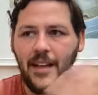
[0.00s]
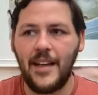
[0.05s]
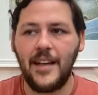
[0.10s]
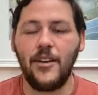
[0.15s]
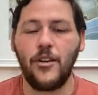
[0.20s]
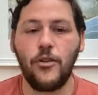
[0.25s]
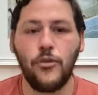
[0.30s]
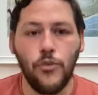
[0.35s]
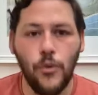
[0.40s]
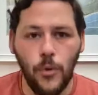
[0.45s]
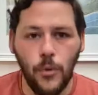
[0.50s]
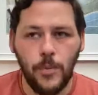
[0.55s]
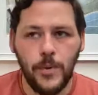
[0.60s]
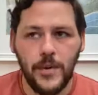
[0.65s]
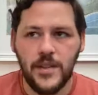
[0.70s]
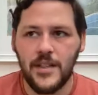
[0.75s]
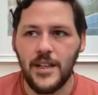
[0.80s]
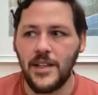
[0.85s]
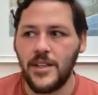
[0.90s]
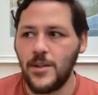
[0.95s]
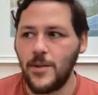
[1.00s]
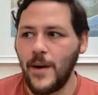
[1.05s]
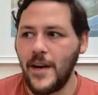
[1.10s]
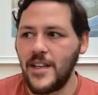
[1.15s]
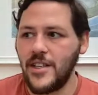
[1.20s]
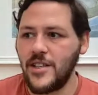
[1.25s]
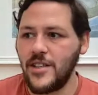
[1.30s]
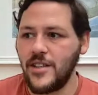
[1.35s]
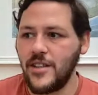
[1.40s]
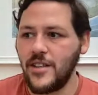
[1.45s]
a group
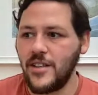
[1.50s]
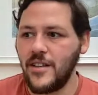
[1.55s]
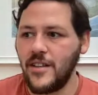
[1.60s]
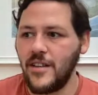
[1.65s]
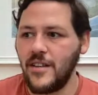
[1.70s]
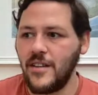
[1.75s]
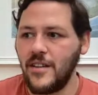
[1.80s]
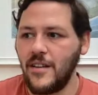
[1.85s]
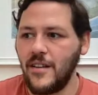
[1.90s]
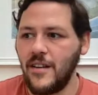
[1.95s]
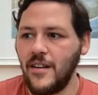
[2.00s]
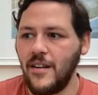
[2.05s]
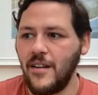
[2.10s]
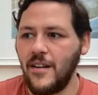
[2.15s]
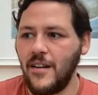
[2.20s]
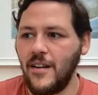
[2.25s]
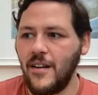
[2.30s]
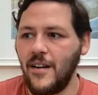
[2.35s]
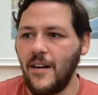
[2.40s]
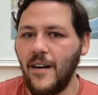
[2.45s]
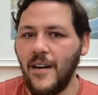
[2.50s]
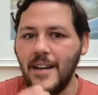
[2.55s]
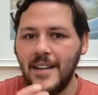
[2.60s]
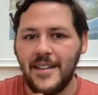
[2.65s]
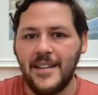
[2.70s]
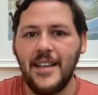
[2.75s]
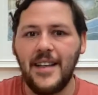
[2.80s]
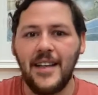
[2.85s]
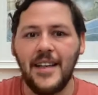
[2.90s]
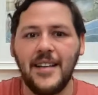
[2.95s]
situation, I
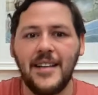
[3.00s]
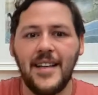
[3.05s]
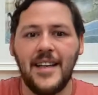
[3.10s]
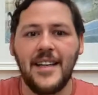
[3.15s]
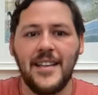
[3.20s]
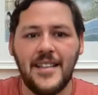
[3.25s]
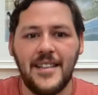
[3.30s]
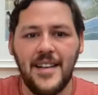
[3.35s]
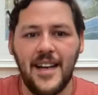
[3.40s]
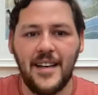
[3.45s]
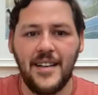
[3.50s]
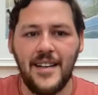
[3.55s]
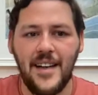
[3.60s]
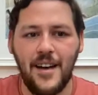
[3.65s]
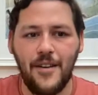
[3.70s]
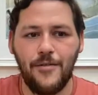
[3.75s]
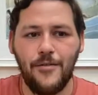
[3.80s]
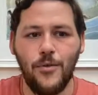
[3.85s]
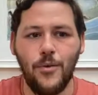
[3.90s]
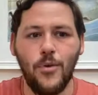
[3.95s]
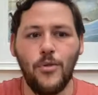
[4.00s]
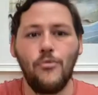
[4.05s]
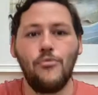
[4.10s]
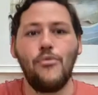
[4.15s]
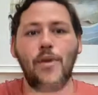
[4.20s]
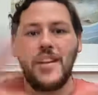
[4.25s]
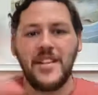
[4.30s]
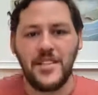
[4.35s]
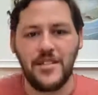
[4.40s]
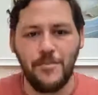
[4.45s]
think this, and therefore the
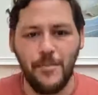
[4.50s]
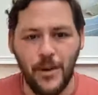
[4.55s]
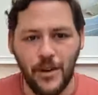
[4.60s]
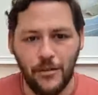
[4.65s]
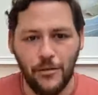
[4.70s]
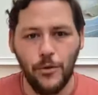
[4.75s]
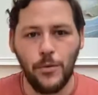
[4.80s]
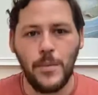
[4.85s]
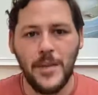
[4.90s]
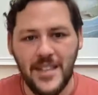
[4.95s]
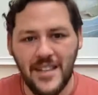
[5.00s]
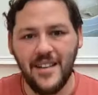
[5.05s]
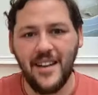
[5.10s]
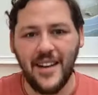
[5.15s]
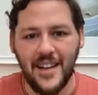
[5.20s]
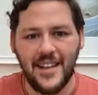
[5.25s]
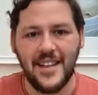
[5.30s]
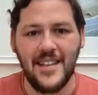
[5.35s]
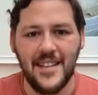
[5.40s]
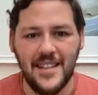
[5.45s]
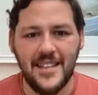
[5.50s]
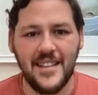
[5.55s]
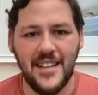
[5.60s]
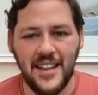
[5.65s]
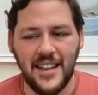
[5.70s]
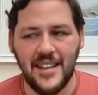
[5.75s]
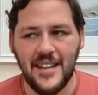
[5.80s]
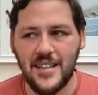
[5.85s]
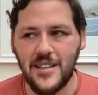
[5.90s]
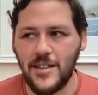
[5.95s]
rest of my group is likely to
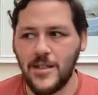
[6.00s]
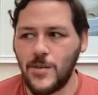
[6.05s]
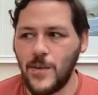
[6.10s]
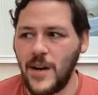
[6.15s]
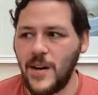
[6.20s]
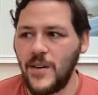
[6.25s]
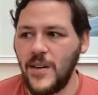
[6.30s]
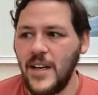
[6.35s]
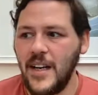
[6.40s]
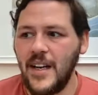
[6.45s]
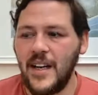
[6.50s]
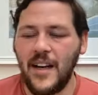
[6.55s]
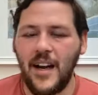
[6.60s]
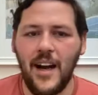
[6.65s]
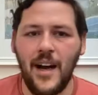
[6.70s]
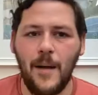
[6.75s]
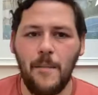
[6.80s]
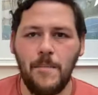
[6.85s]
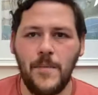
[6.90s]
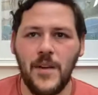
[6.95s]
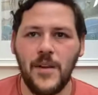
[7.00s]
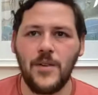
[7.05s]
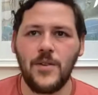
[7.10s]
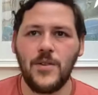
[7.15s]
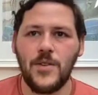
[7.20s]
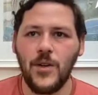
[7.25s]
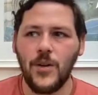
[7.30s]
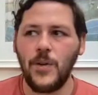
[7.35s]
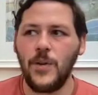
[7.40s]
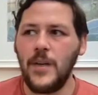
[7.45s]
think this as well. So I
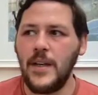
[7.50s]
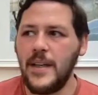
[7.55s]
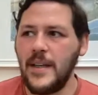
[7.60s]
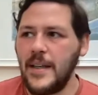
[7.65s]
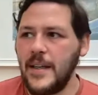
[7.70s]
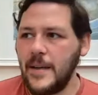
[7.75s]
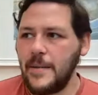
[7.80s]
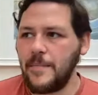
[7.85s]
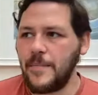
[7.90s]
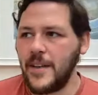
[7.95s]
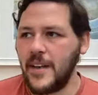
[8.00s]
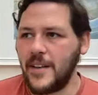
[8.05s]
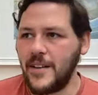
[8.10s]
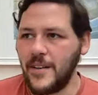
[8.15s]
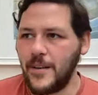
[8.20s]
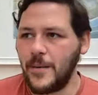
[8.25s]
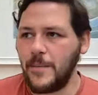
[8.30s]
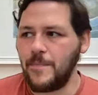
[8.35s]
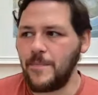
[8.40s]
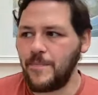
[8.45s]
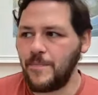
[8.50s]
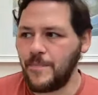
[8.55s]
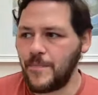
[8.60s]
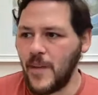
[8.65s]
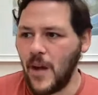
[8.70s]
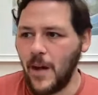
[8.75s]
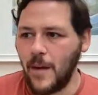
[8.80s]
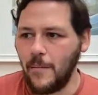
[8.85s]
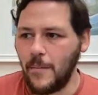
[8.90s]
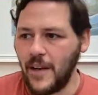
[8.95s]
don't know,
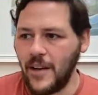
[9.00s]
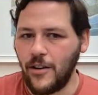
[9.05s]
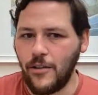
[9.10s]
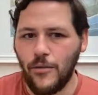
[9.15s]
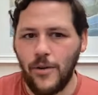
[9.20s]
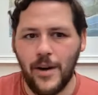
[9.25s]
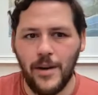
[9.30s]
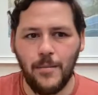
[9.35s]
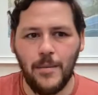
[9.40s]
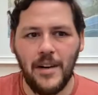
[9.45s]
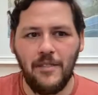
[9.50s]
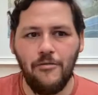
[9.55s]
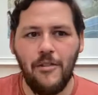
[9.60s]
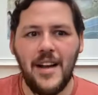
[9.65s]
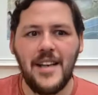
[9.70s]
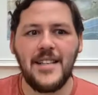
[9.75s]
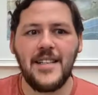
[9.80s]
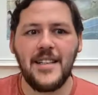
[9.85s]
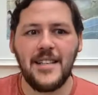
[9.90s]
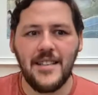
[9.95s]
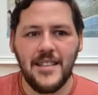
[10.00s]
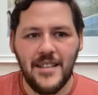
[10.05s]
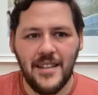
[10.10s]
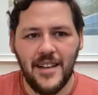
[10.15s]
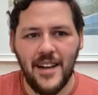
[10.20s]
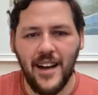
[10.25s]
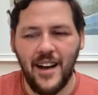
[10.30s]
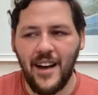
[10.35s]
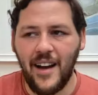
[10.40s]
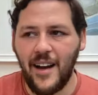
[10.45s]
I'm incredibly racist,
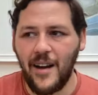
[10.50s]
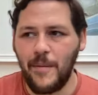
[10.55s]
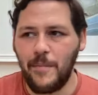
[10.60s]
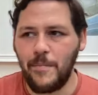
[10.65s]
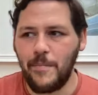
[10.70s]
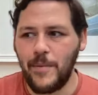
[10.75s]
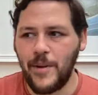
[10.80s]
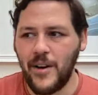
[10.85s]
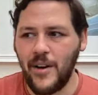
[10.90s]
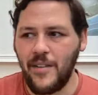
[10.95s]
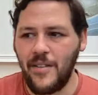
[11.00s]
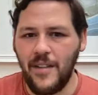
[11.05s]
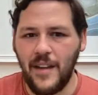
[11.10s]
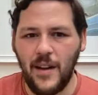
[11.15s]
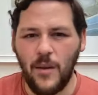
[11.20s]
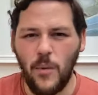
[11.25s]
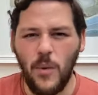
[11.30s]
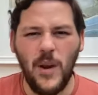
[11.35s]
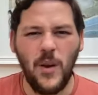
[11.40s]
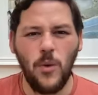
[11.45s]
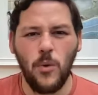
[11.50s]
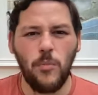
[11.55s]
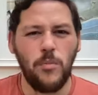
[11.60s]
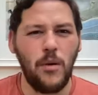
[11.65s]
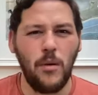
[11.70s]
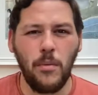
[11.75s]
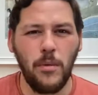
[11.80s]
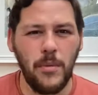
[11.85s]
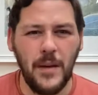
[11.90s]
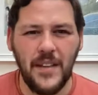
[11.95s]
but I think we all
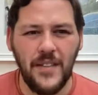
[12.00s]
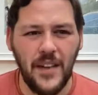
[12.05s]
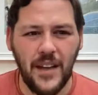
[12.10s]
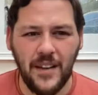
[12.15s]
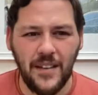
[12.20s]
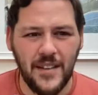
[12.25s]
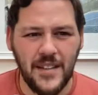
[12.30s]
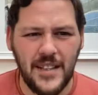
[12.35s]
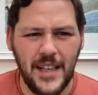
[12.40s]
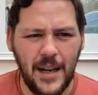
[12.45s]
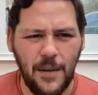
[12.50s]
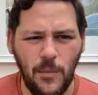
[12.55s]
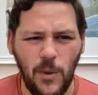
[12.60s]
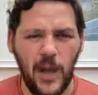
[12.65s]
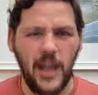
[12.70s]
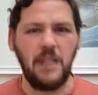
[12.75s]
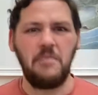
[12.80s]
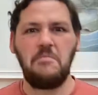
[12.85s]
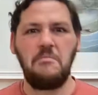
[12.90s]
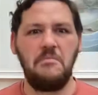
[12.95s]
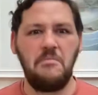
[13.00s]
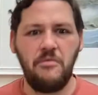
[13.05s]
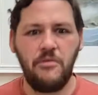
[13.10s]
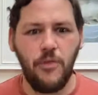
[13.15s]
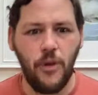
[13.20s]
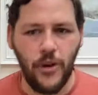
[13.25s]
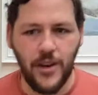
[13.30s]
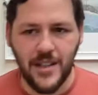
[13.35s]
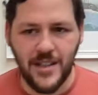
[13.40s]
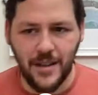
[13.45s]
probably think the same way,
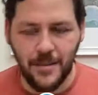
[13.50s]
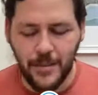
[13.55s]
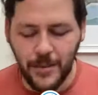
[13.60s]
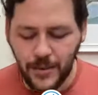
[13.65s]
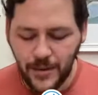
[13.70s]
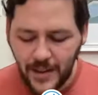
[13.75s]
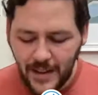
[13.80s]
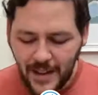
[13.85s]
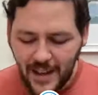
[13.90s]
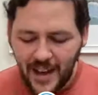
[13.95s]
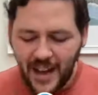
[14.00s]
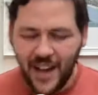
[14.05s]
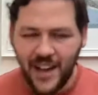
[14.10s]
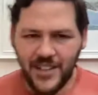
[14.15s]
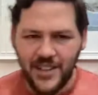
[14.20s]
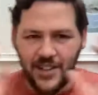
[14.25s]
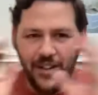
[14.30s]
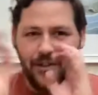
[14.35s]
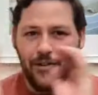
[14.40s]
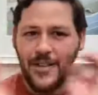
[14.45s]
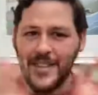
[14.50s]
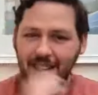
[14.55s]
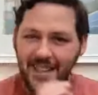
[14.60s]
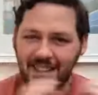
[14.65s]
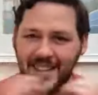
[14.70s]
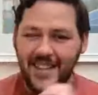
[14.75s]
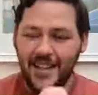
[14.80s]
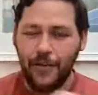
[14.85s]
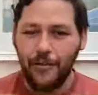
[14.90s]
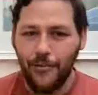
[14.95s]
for example. So there is
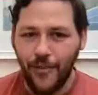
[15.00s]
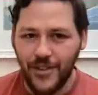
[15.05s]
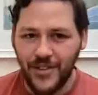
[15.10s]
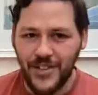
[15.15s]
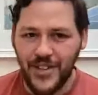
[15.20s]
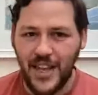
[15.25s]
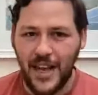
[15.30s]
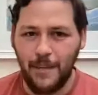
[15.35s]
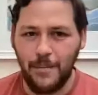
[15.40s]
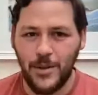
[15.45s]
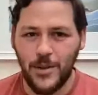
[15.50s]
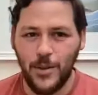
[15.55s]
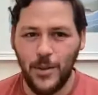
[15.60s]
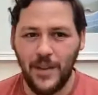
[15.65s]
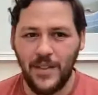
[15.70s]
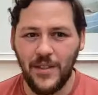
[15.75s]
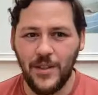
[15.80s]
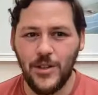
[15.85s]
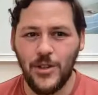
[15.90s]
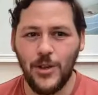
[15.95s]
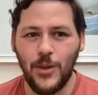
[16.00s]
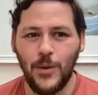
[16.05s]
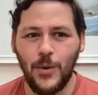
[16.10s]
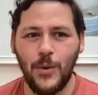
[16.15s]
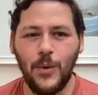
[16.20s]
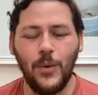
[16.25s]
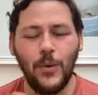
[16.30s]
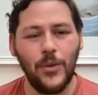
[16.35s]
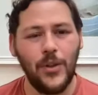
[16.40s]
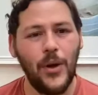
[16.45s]
a difference there between the two,
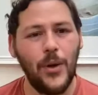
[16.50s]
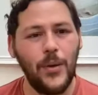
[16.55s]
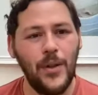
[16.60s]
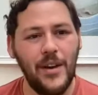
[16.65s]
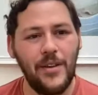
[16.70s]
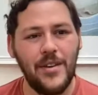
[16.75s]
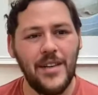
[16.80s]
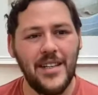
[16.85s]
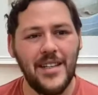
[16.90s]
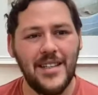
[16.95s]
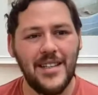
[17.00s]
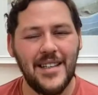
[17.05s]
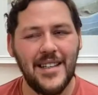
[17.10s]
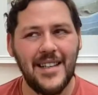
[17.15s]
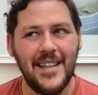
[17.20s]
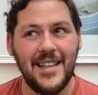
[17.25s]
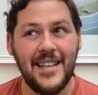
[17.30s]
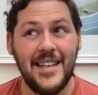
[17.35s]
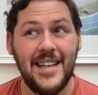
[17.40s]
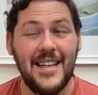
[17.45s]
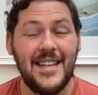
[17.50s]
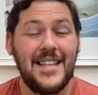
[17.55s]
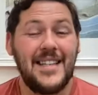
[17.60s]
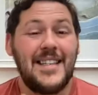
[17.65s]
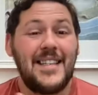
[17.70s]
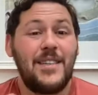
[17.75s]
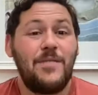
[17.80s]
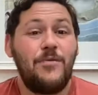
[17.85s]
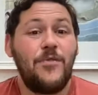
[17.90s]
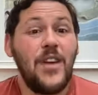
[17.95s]
although it
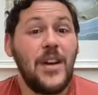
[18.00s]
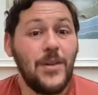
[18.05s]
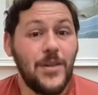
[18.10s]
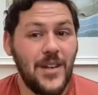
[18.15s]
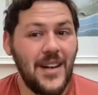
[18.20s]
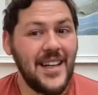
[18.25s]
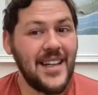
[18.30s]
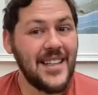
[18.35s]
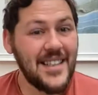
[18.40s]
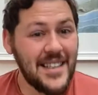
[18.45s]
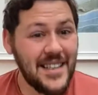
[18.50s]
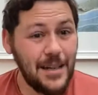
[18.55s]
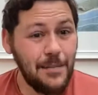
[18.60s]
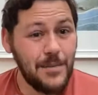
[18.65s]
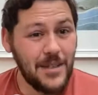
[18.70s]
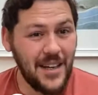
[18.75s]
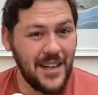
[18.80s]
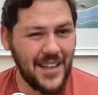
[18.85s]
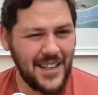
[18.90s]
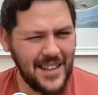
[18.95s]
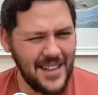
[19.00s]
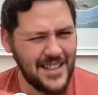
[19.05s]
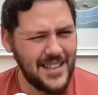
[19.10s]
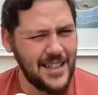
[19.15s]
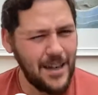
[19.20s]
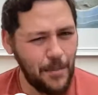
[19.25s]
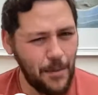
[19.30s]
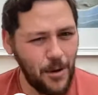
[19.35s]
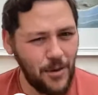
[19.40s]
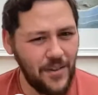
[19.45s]
feels like and seems like there's
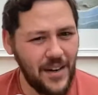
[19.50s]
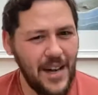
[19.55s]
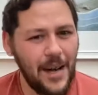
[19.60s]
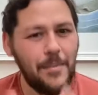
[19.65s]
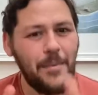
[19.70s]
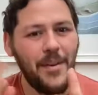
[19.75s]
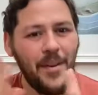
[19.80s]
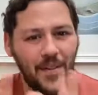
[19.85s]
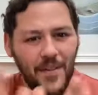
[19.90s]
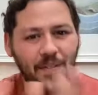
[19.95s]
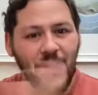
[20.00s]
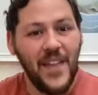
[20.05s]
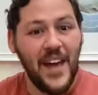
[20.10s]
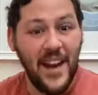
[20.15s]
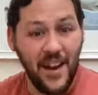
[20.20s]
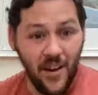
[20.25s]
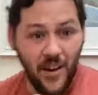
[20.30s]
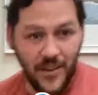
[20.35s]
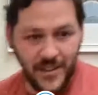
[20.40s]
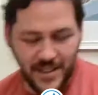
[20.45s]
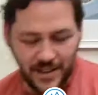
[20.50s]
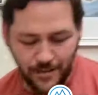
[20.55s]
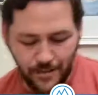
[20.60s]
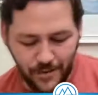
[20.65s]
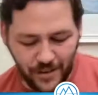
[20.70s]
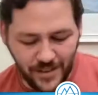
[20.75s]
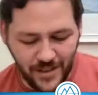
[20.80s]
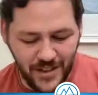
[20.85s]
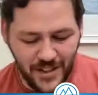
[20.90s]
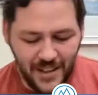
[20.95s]
some overlap. They are
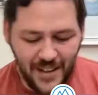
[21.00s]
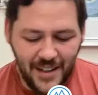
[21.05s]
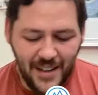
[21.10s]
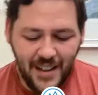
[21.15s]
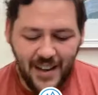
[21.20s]
different.